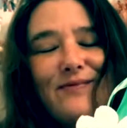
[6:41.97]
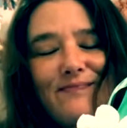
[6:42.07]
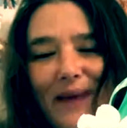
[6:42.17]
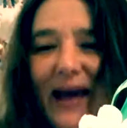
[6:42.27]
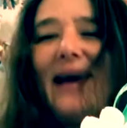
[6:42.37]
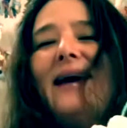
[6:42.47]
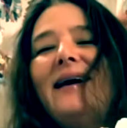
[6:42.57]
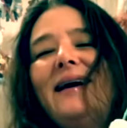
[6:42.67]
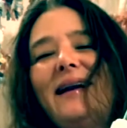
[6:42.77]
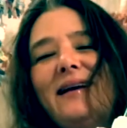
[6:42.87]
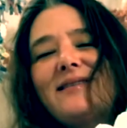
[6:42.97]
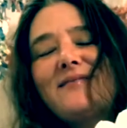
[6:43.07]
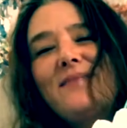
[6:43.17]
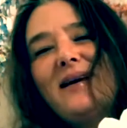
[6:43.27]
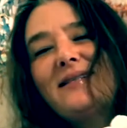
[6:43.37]
Man, it's
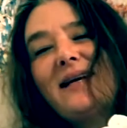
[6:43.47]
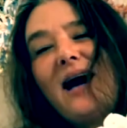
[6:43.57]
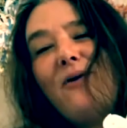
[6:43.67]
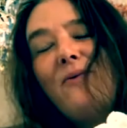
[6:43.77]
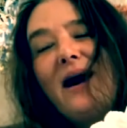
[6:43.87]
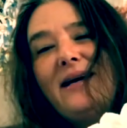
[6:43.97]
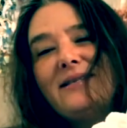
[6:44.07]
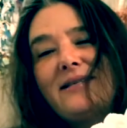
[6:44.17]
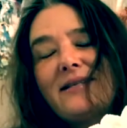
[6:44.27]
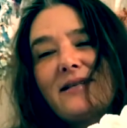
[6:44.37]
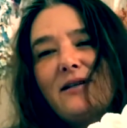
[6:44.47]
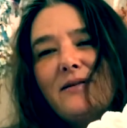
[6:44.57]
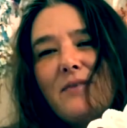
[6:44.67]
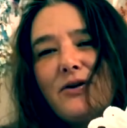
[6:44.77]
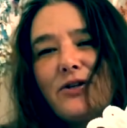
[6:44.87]
amazing how wise these little
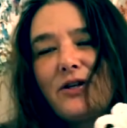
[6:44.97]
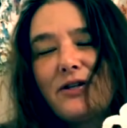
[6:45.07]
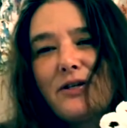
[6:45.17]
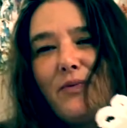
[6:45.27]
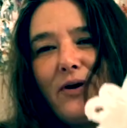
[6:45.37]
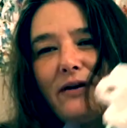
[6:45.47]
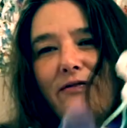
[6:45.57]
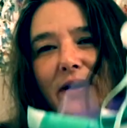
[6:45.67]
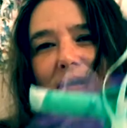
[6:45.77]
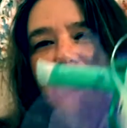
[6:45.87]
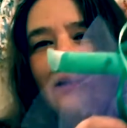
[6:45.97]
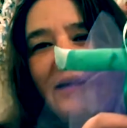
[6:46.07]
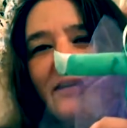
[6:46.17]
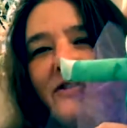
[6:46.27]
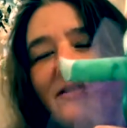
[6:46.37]
emotional support fairies are. She's